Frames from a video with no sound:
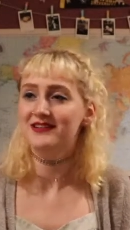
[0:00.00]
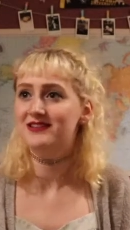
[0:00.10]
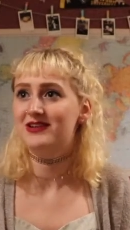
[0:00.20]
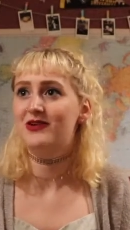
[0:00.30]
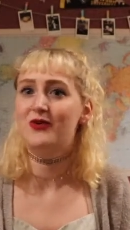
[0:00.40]

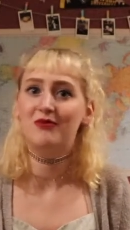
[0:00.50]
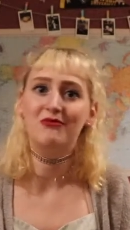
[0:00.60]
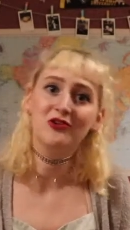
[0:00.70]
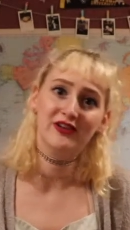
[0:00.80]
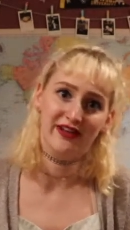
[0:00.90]
So
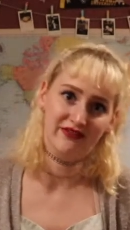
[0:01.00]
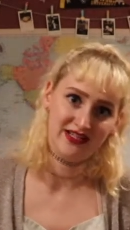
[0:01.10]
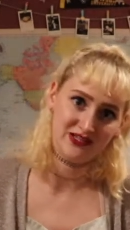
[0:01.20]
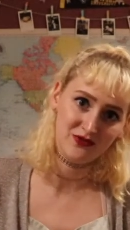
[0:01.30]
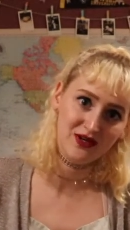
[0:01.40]
moral of the
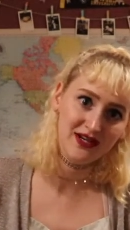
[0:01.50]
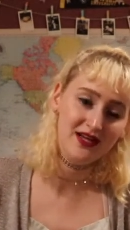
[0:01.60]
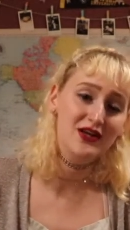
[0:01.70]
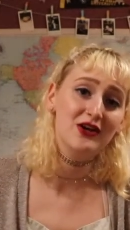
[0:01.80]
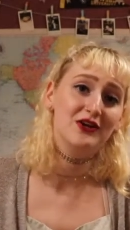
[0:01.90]
story,
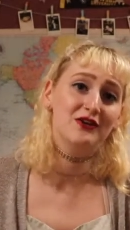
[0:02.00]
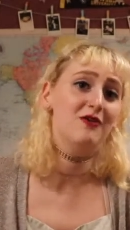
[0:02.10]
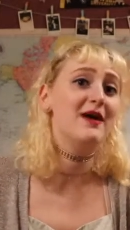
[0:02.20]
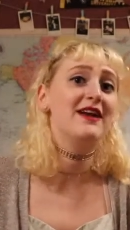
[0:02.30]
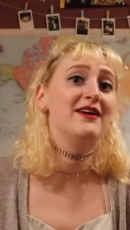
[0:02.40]

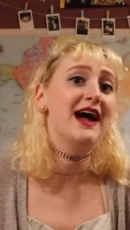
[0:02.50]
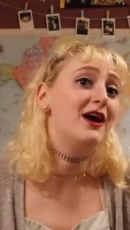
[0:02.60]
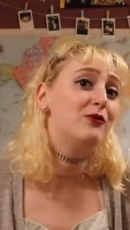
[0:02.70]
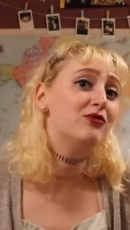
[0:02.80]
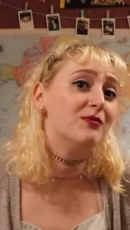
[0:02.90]
no matter
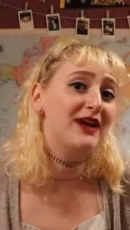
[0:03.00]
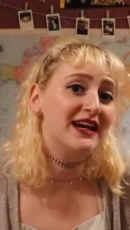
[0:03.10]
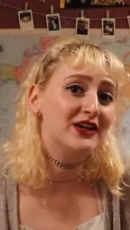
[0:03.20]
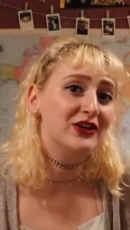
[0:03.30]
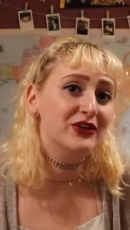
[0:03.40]
how
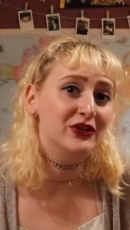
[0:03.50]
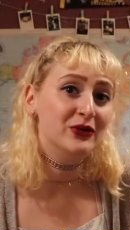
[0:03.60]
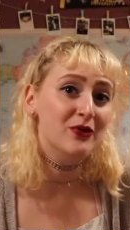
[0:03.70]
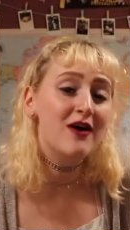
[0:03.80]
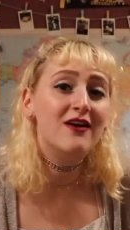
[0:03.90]
prepared
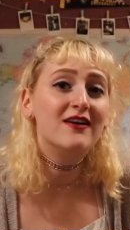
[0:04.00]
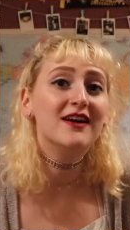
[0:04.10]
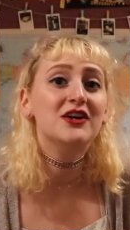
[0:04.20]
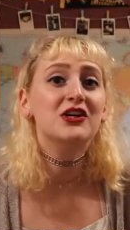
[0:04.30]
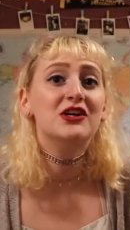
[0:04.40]
you are,